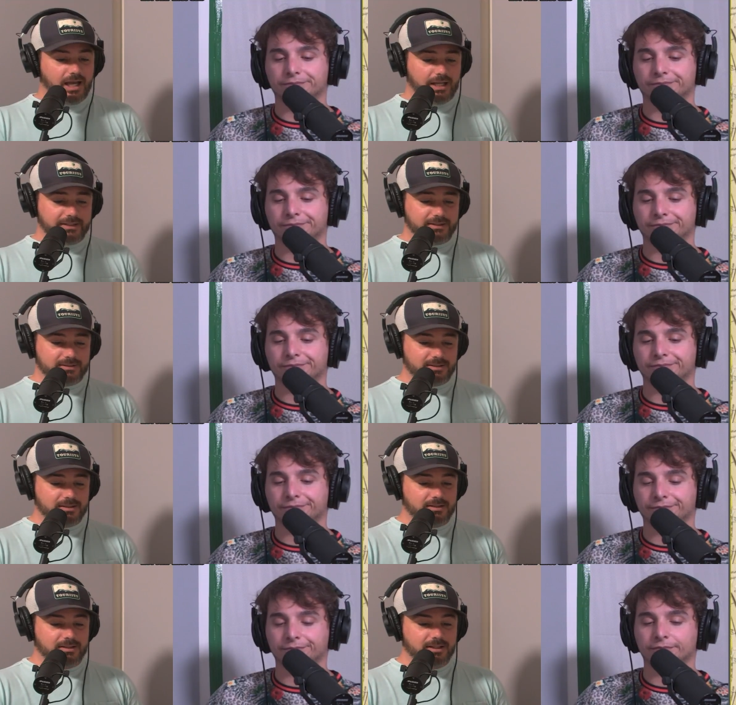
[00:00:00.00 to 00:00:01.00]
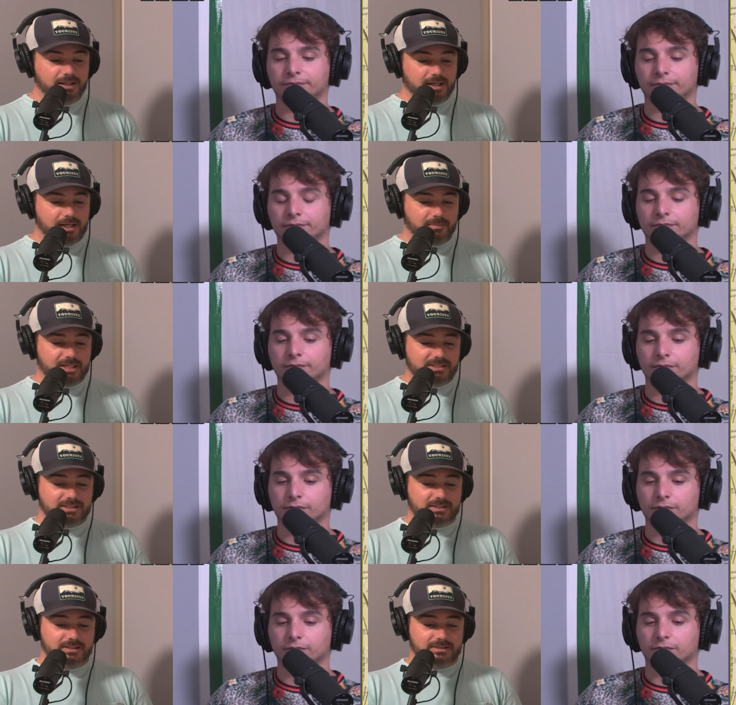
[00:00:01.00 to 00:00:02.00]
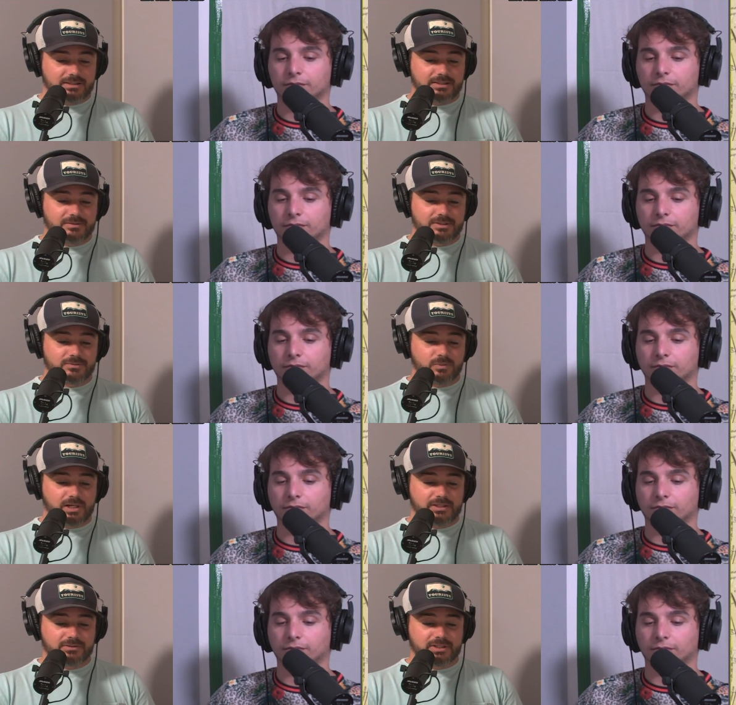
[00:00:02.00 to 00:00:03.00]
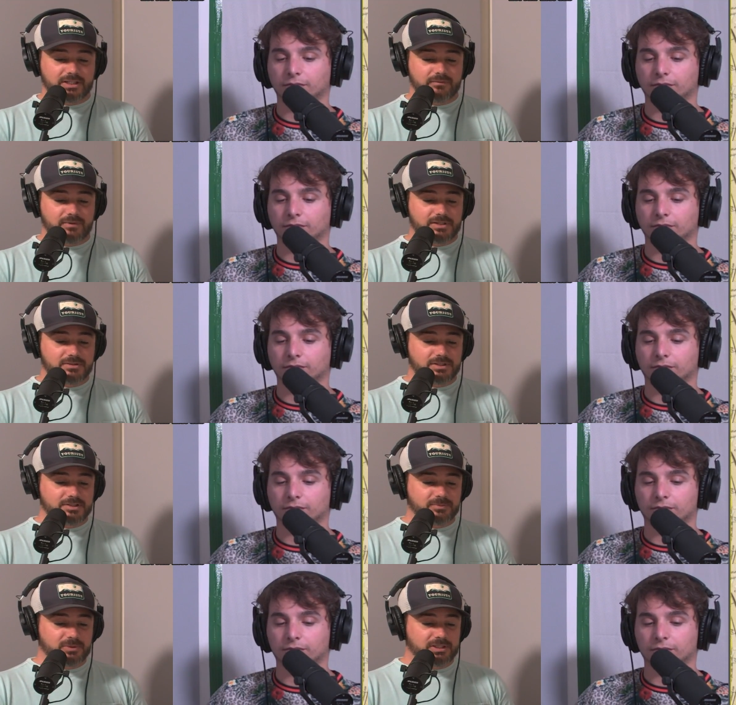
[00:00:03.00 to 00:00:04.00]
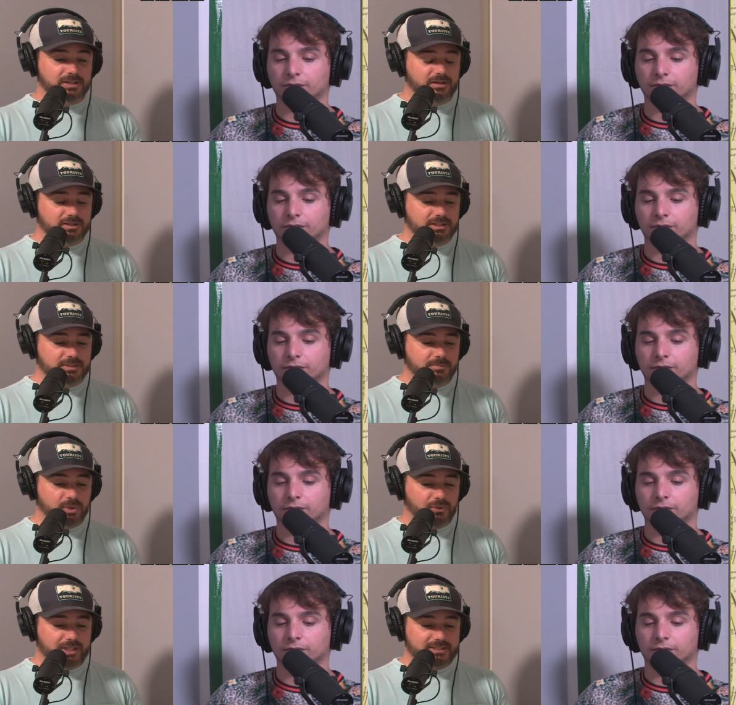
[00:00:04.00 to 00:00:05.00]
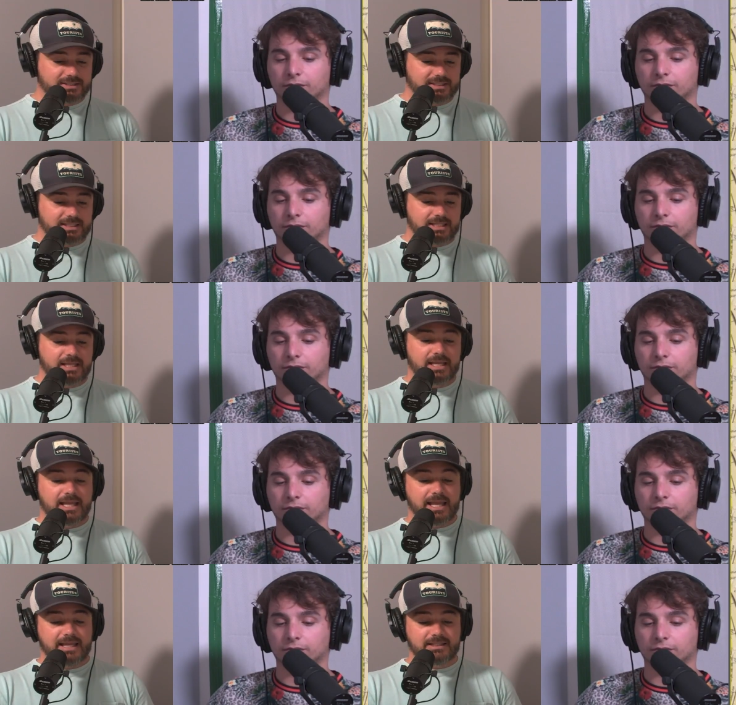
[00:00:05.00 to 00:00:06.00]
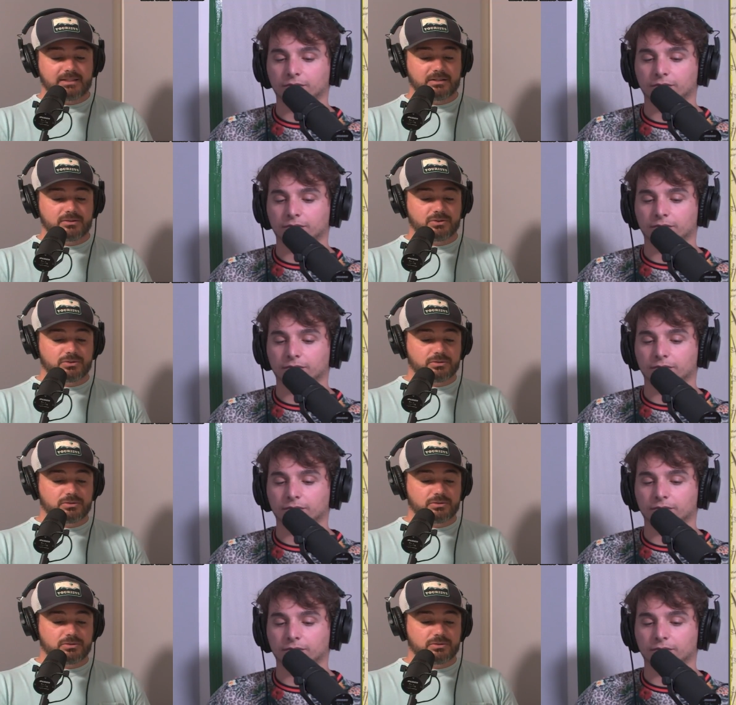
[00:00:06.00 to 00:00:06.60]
Speaker 1: Undeterred, Amundsen continued his wandering and eventually explored the Arctic both at sea and in a